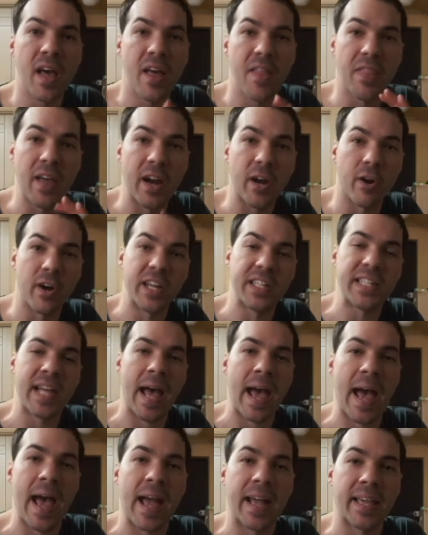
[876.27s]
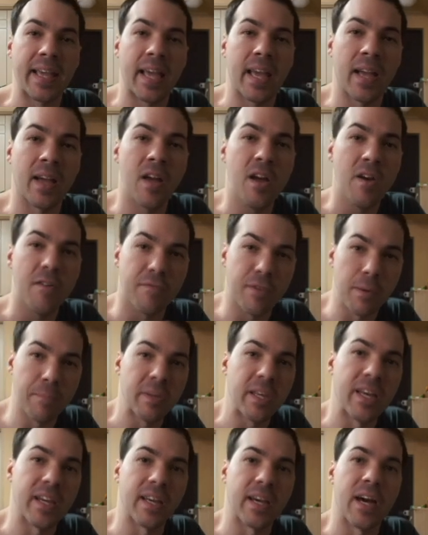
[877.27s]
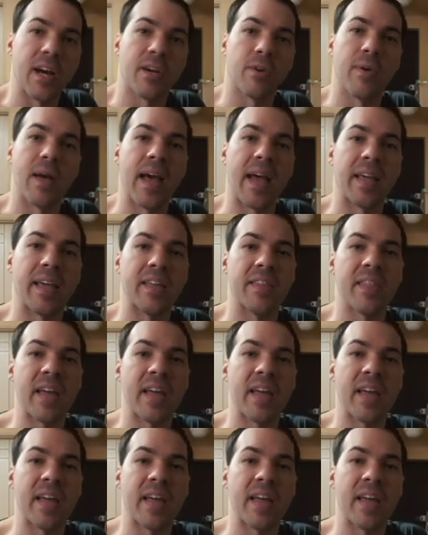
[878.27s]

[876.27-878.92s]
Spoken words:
that are attacking from Kenkaku Heki?